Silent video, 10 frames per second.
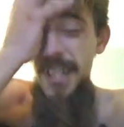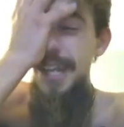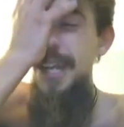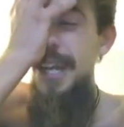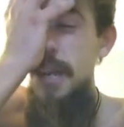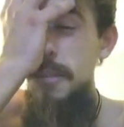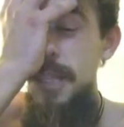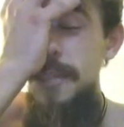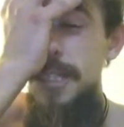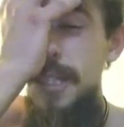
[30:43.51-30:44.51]
And I
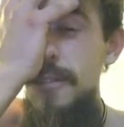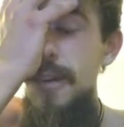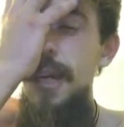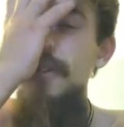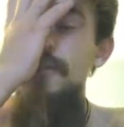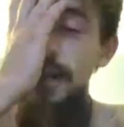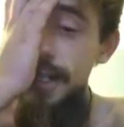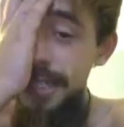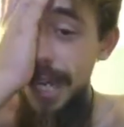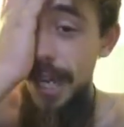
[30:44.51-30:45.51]
believe it's in the fucking
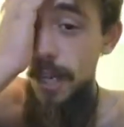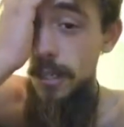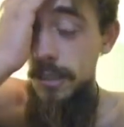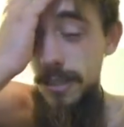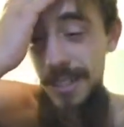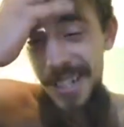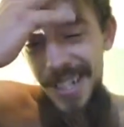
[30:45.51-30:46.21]
first house.